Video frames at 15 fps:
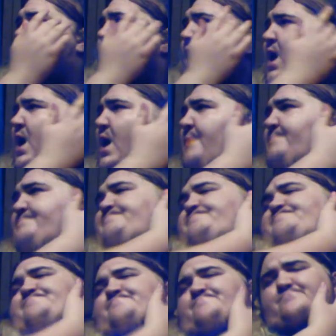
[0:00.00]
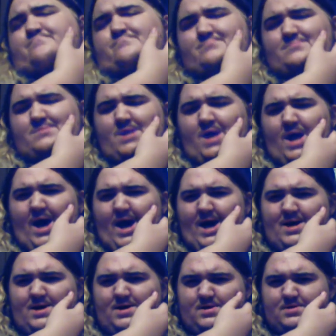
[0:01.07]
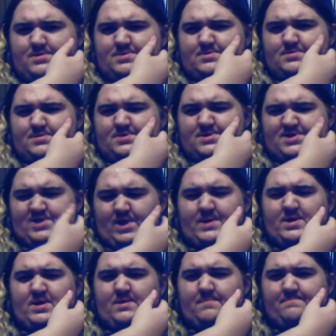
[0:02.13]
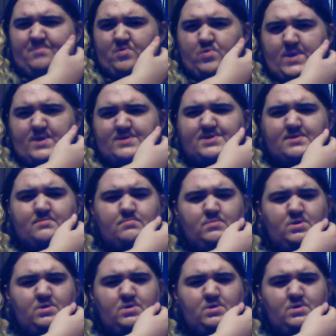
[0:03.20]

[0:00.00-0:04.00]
Um, I studied Buddhism.